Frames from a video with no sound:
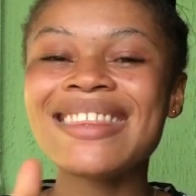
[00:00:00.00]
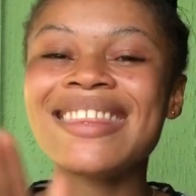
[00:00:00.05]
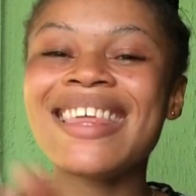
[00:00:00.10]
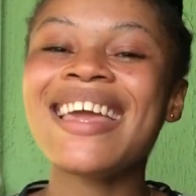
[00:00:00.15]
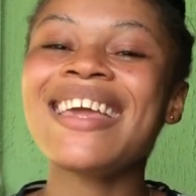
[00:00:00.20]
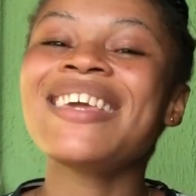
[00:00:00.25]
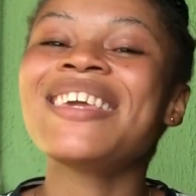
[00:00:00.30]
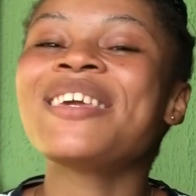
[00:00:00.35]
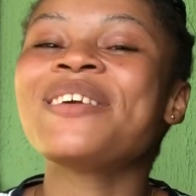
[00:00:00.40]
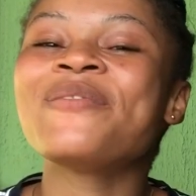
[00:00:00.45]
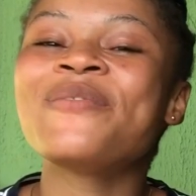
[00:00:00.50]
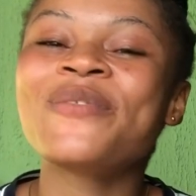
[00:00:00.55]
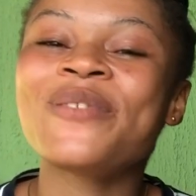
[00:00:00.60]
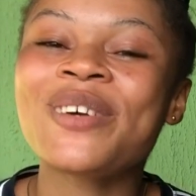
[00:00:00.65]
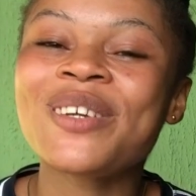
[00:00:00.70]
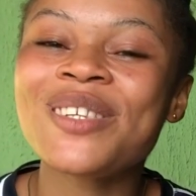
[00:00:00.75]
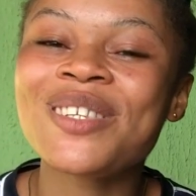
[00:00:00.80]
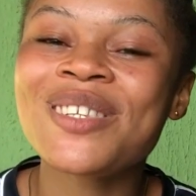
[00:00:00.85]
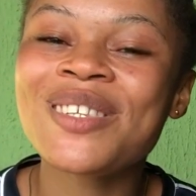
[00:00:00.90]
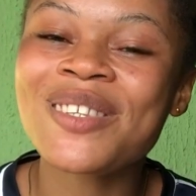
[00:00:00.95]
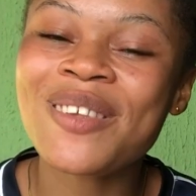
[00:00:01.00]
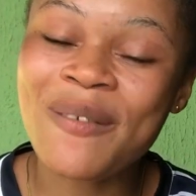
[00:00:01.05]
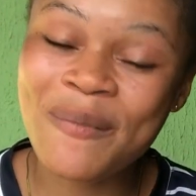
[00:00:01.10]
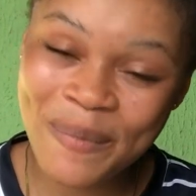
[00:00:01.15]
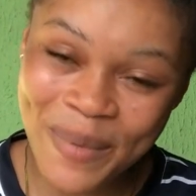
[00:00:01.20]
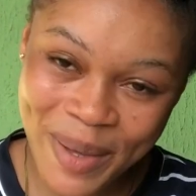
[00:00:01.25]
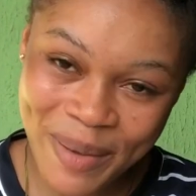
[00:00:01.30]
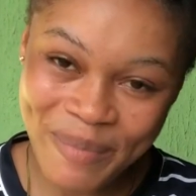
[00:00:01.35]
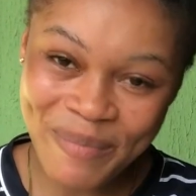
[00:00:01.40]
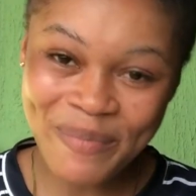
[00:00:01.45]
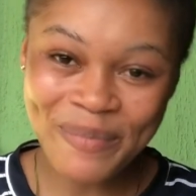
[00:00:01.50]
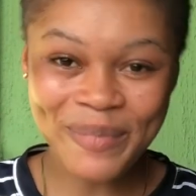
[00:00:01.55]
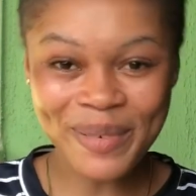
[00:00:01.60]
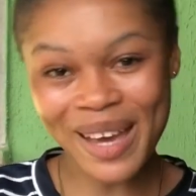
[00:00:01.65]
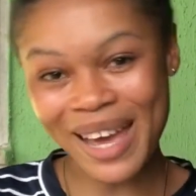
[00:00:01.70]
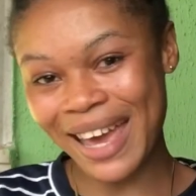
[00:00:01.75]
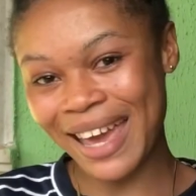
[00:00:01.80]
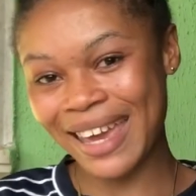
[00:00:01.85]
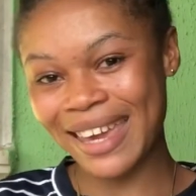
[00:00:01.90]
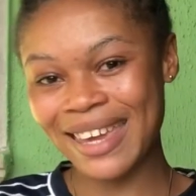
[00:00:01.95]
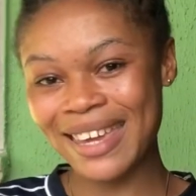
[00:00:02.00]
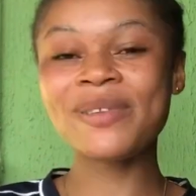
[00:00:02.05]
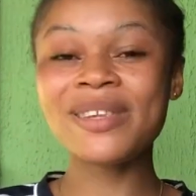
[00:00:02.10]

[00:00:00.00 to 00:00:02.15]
Thank you for stopping by.